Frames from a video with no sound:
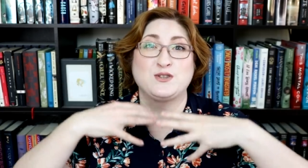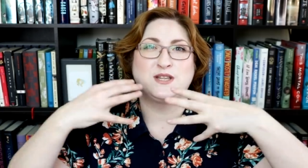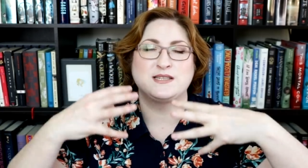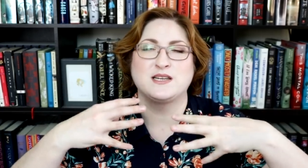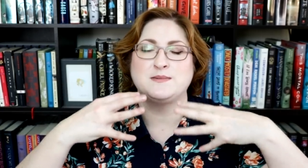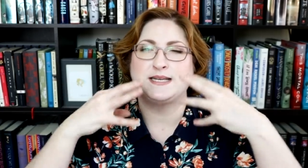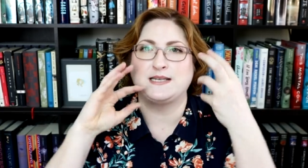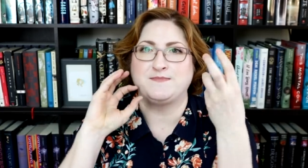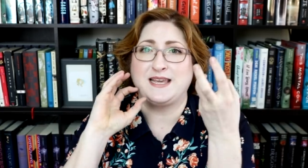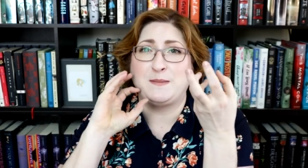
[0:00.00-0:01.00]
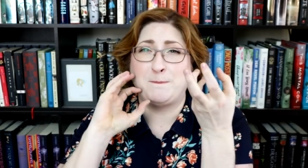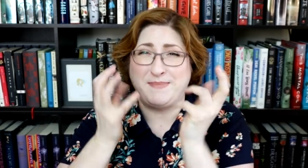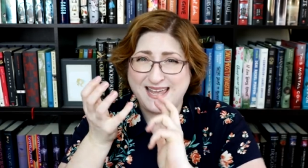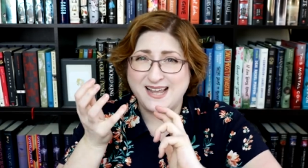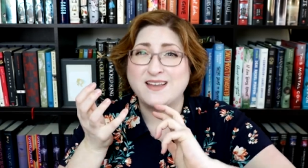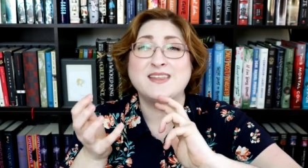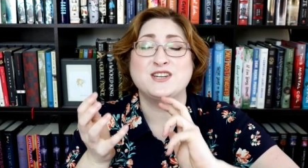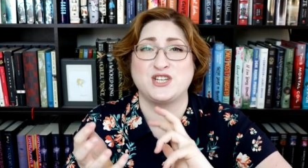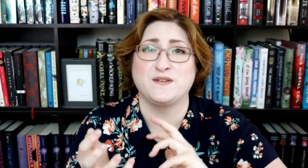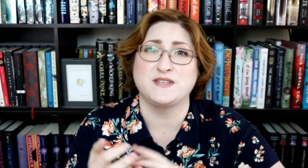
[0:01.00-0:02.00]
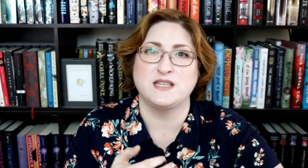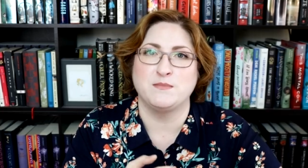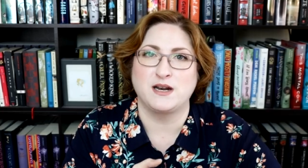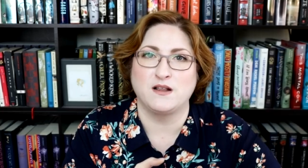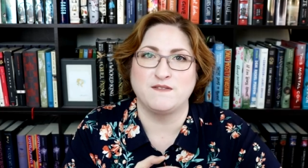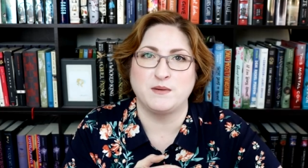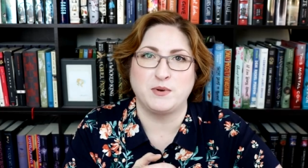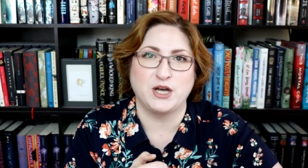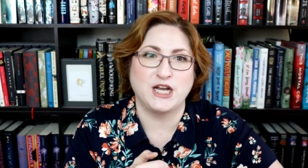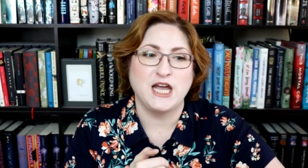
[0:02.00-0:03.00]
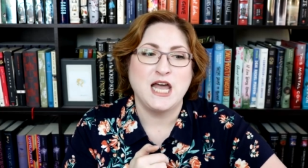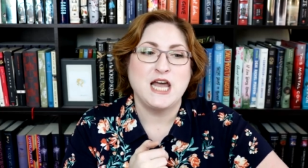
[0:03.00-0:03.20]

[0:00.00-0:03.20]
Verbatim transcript: So that's gonna be something big that shifts in the middle of the book.